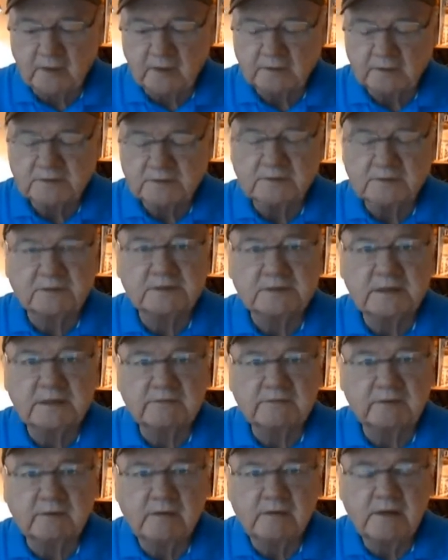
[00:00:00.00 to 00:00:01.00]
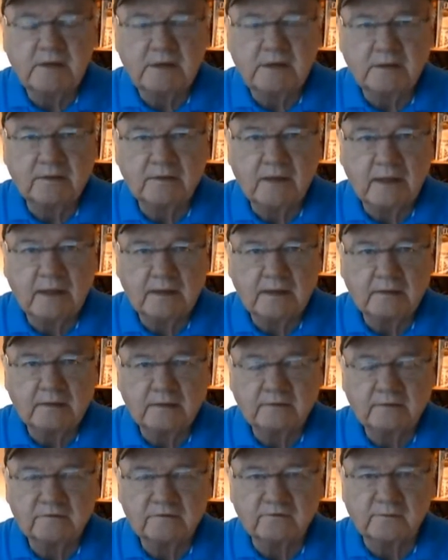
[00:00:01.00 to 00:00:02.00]
March the 17th, and
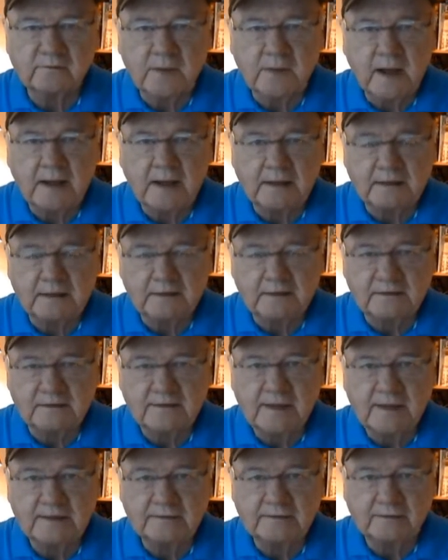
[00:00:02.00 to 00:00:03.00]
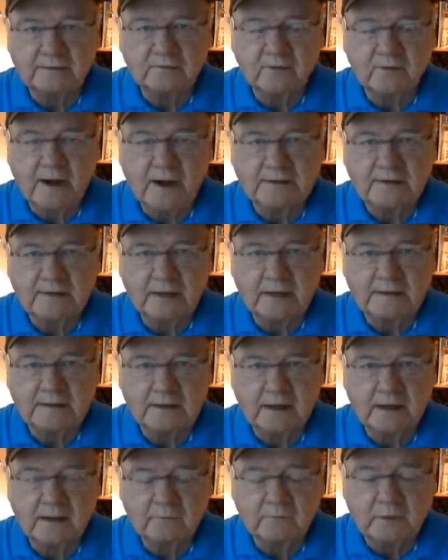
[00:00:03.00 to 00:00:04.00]
this is my day at the
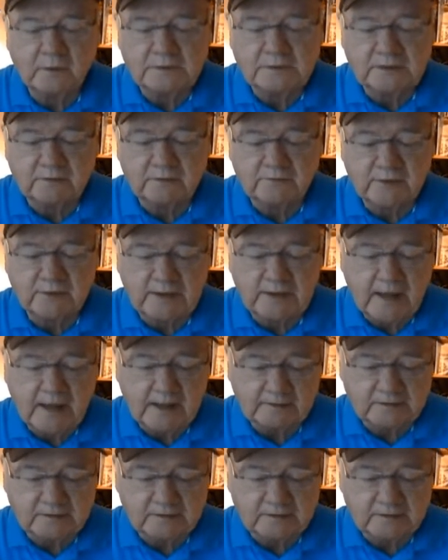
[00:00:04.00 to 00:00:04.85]
track.com race of the day.